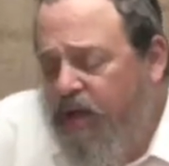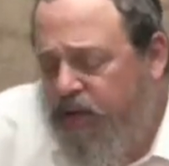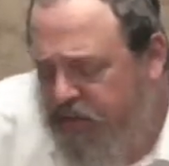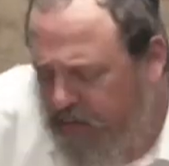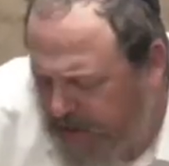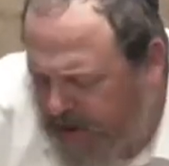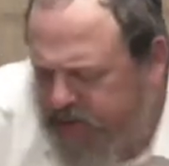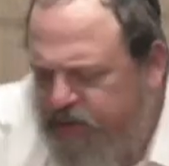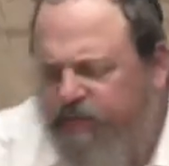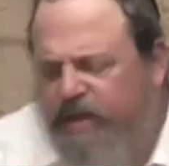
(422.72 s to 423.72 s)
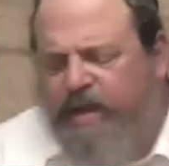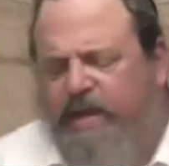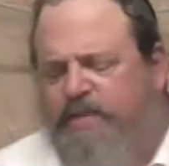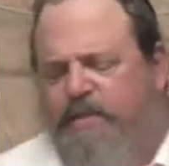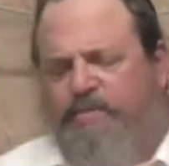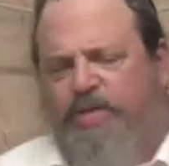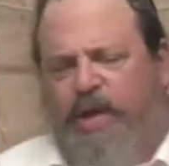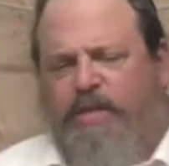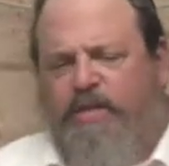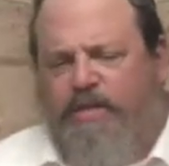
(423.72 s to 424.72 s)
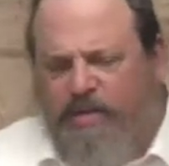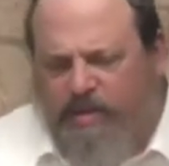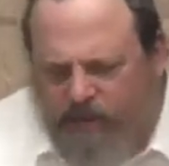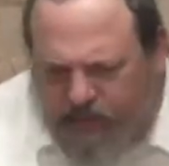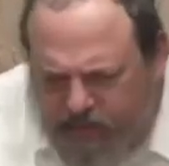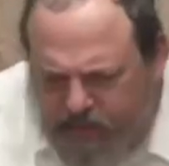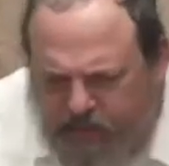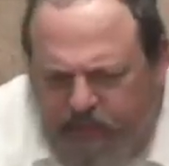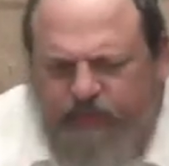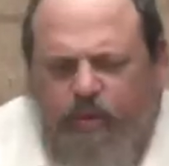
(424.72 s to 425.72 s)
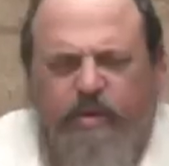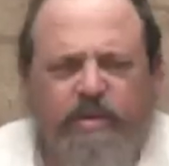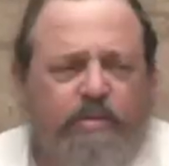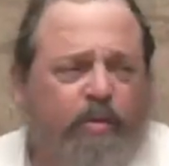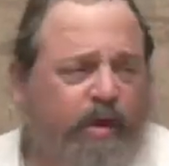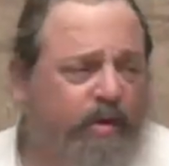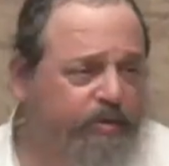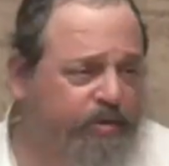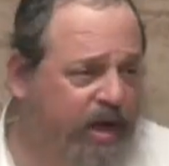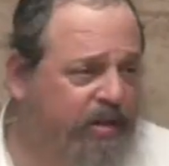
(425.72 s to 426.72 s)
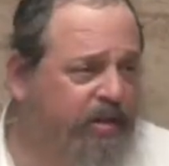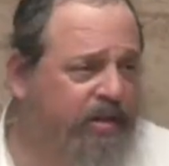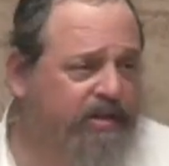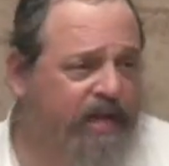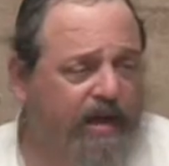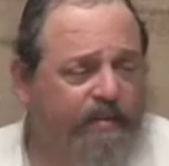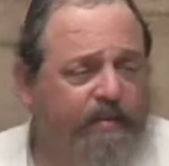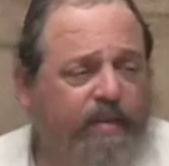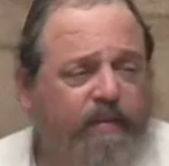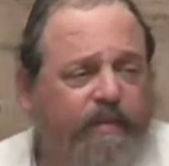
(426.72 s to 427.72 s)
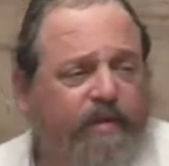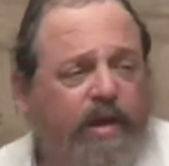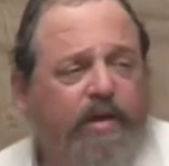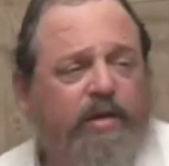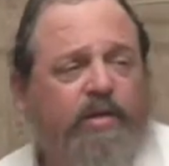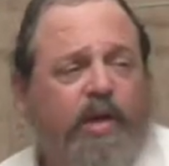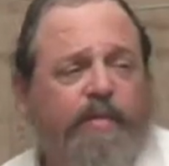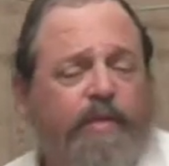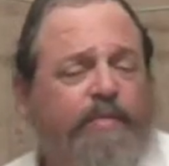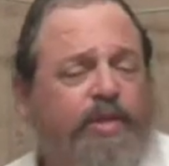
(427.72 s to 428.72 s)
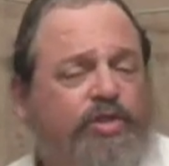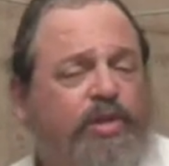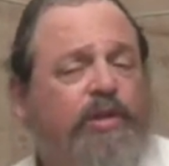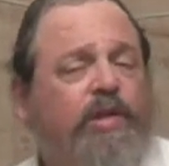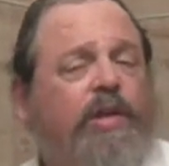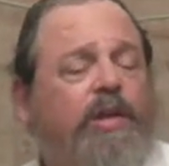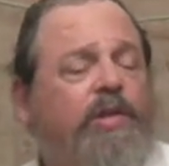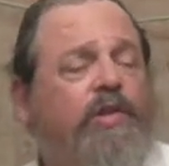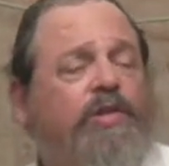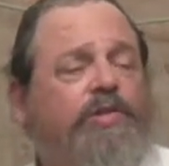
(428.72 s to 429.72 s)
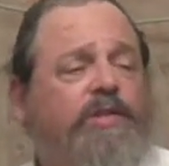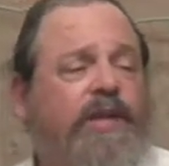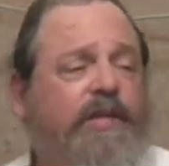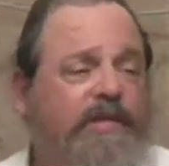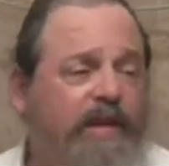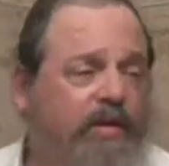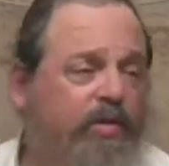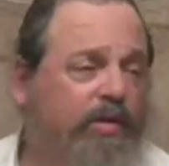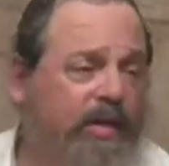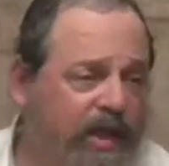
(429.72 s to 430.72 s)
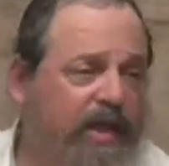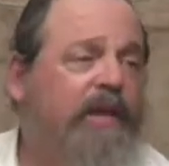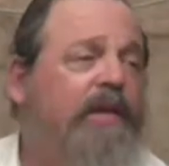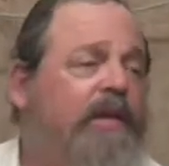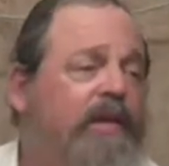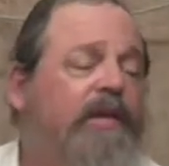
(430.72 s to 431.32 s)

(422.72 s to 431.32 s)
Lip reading: So possibly that's the pshat. Of course, there's one other pshat you could say. If you're not going to talk about bishul, you could just say tikkun kli,